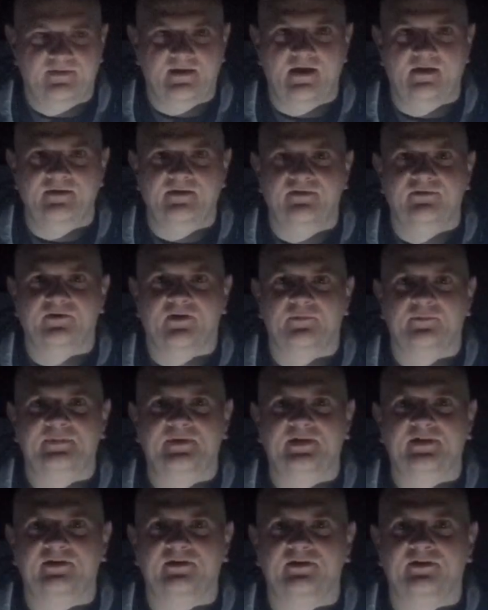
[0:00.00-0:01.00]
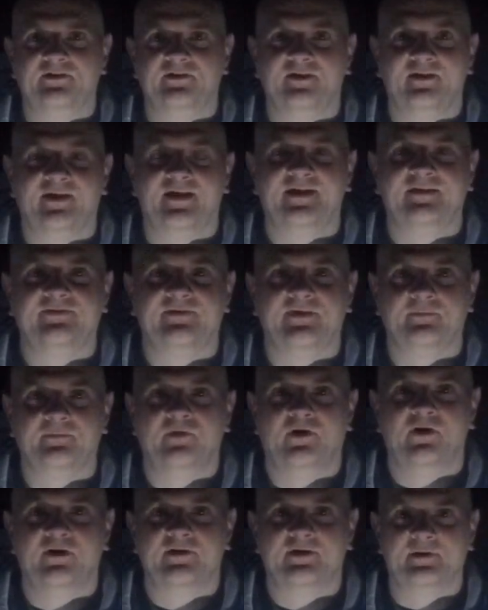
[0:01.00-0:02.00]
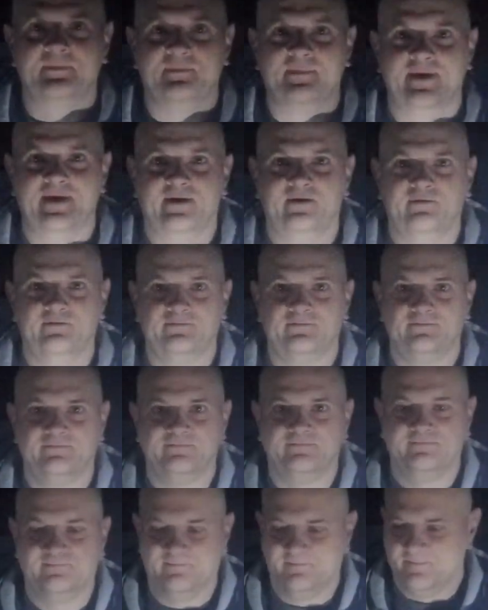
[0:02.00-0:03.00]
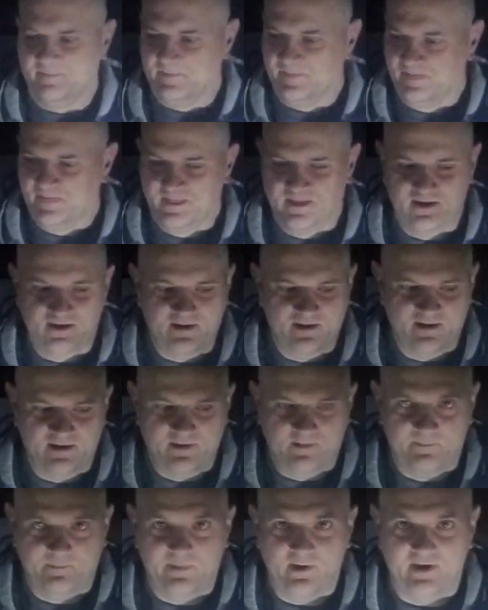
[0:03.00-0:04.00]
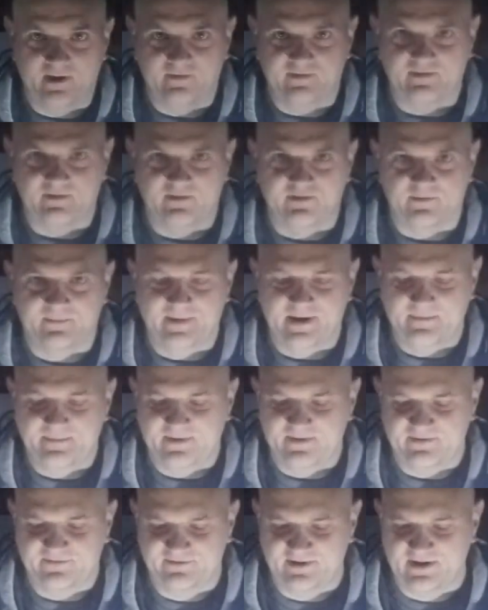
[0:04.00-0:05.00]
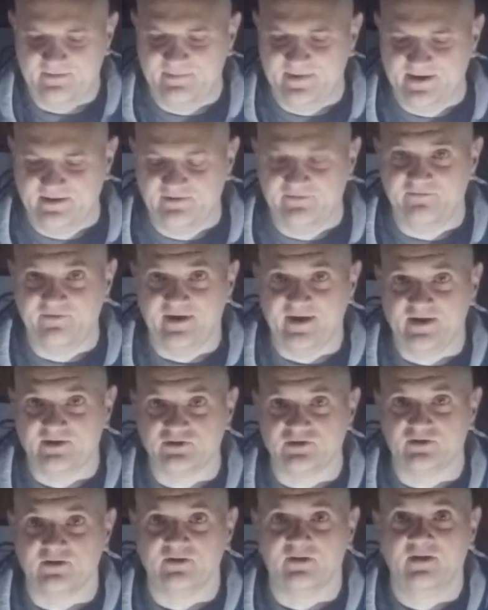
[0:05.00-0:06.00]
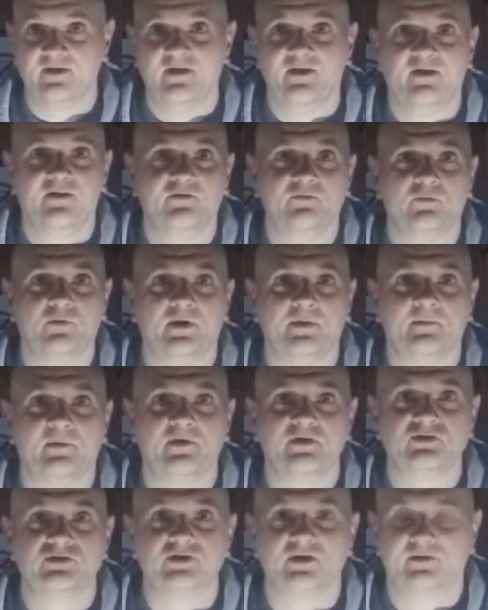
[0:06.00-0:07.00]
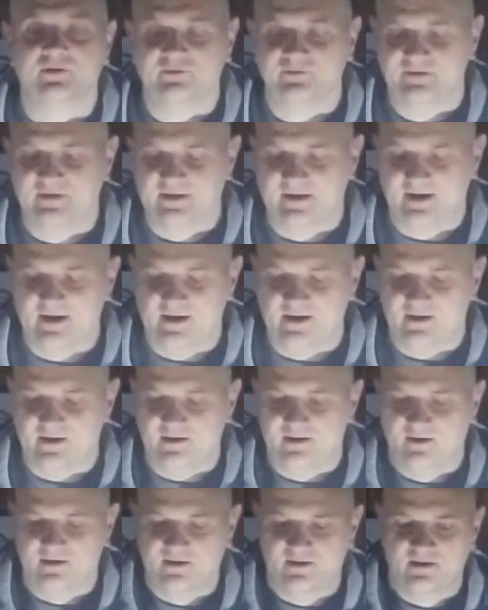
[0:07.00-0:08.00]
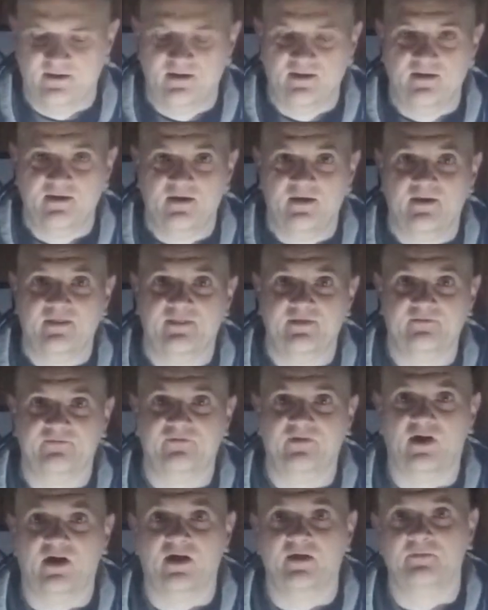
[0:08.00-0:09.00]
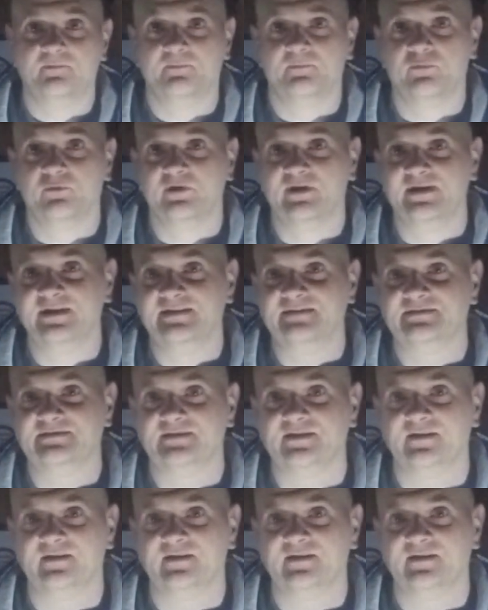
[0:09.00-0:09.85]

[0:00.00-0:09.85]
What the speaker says: Now these aren't particularly the lights I'm talking about, but they're made by the same manufacturer as what I'm going to show you today. The Vont Breeze